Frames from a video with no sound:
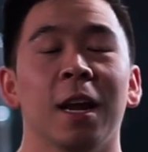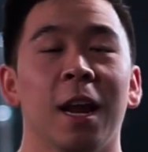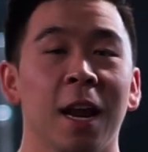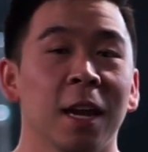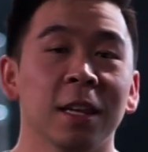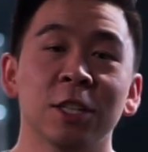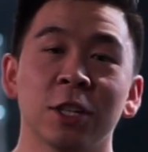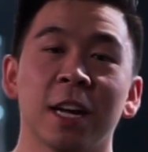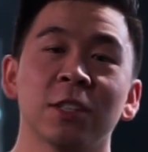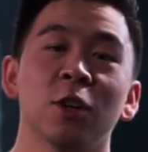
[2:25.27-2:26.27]
and let
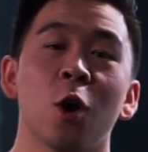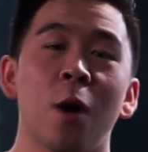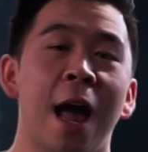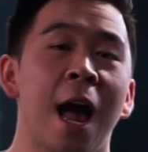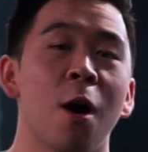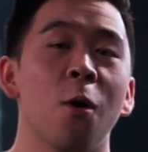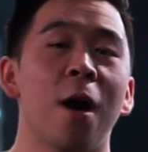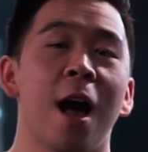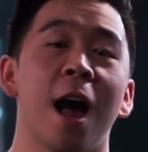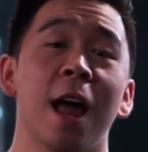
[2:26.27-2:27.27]
you guys know
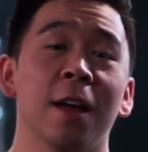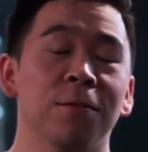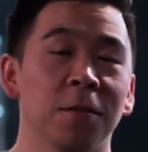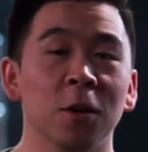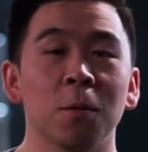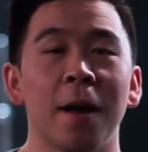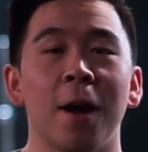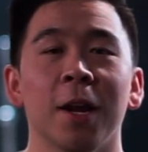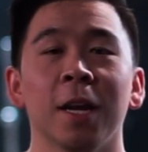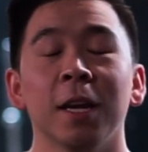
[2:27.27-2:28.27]
how I feel
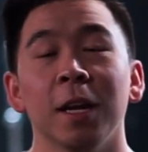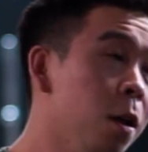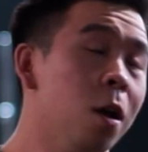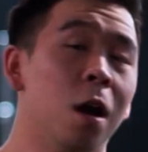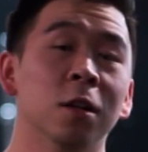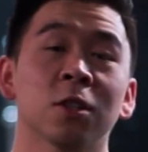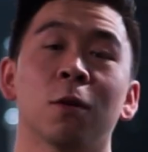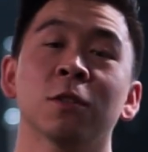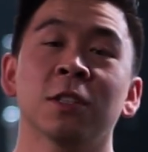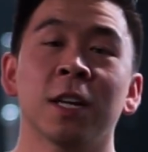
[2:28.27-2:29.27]
about it. Also, I
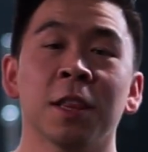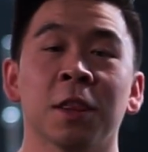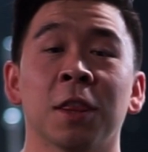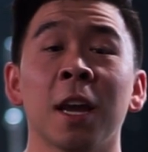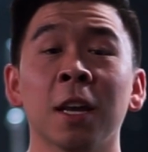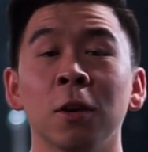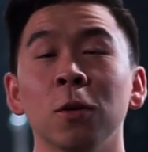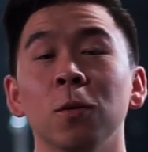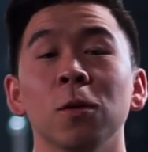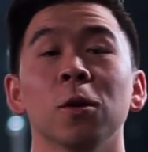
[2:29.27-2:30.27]
want to say thank
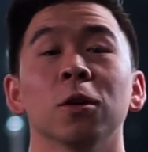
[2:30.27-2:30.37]
you